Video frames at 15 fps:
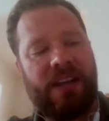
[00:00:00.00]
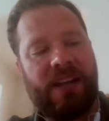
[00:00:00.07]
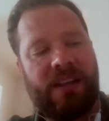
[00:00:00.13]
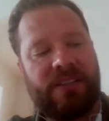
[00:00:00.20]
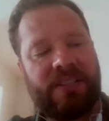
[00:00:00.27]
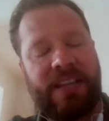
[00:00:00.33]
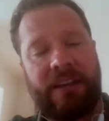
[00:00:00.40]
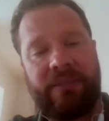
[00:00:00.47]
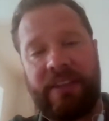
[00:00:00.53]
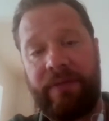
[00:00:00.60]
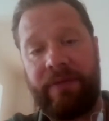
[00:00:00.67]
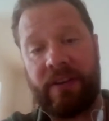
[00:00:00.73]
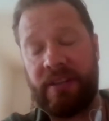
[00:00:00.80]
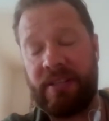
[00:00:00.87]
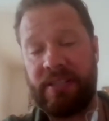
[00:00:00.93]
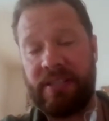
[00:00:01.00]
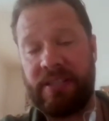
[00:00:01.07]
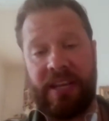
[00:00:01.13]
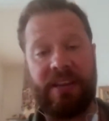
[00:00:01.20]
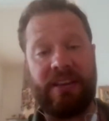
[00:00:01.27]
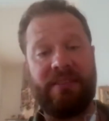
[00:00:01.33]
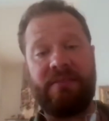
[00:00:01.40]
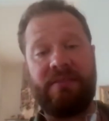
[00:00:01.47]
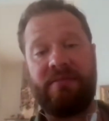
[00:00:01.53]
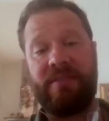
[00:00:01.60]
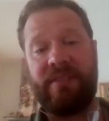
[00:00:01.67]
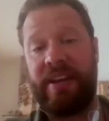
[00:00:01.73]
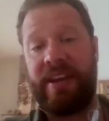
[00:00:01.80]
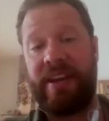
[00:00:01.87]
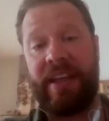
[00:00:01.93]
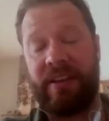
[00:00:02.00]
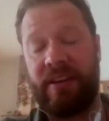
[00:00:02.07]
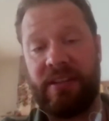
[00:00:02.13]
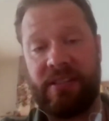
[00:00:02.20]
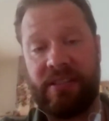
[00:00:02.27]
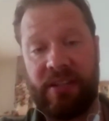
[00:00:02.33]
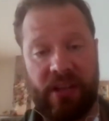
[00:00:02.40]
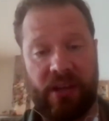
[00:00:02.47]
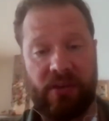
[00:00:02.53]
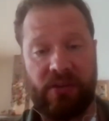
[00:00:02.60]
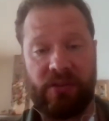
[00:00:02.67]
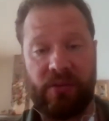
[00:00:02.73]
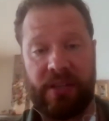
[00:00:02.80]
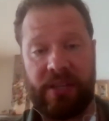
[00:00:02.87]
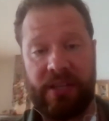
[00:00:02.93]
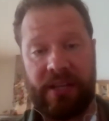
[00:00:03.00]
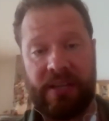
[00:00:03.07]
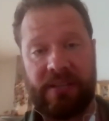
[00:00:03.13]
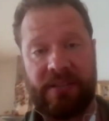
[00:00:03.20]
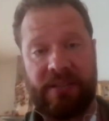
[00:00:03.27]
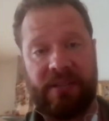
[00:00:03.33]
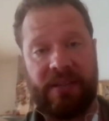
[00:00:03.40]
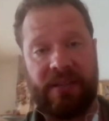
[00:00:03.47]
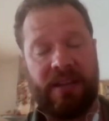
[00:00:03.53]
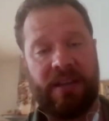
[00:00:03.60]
South Africans in the Netherlands and those sort of things.